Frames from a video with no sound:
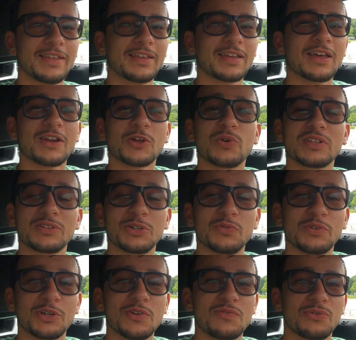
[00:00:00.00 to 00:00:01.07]
Got a quick little
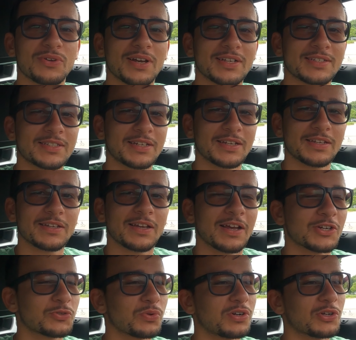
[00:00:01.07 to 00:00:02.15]
video for you guys today. I
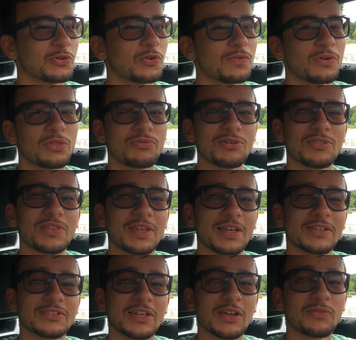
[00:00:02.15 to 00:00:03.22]
just want to go over 3
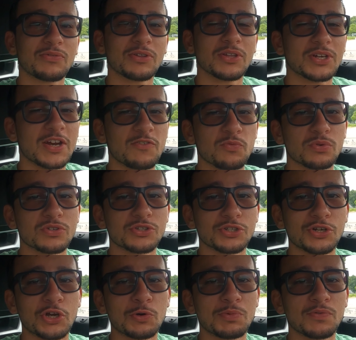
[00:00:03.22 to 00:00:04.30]
things that I feel like everyone should
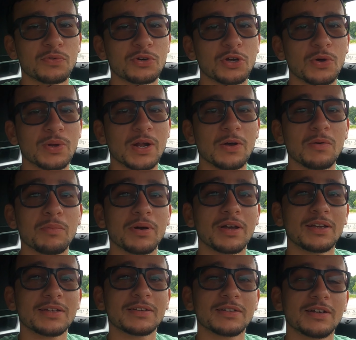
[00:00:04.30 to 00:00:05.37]
know before going out and
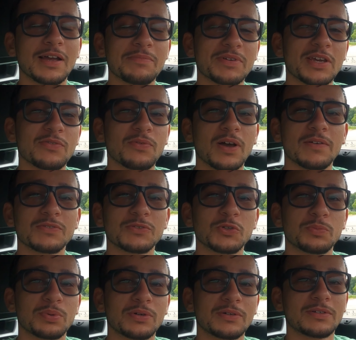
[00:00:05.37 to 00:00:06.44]
buying a MK5 Supra